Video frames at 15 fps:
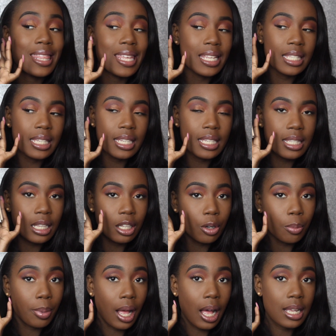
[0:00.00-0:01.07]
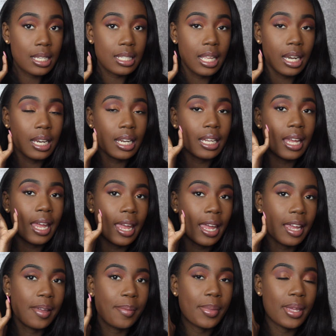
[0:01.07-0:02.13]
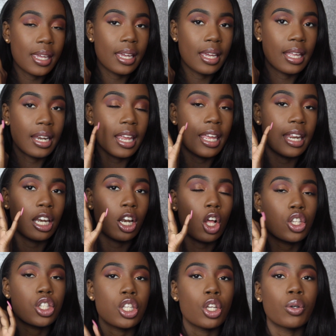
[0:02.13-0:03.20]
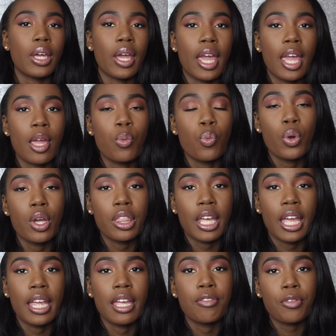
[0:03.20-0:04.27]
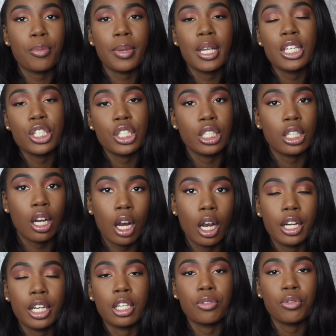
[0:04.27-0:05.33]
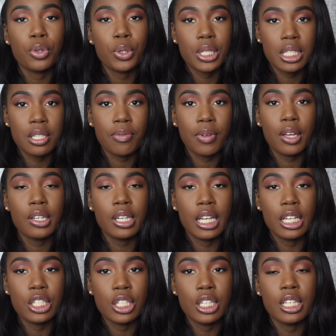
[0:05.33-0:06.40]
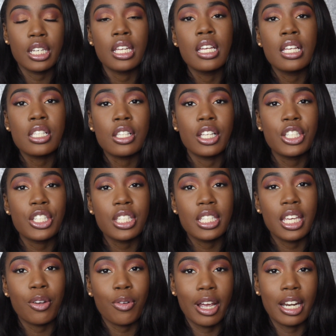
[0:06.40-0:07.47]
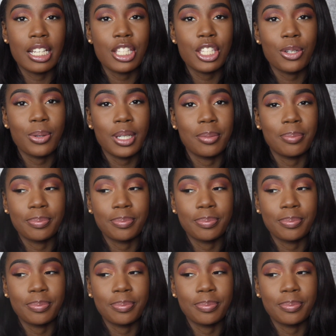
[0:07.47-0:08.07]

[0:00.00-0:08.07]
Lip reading: This is the little box that it came in, and it also came with a information card and of course the foundation. So let's just get right into it.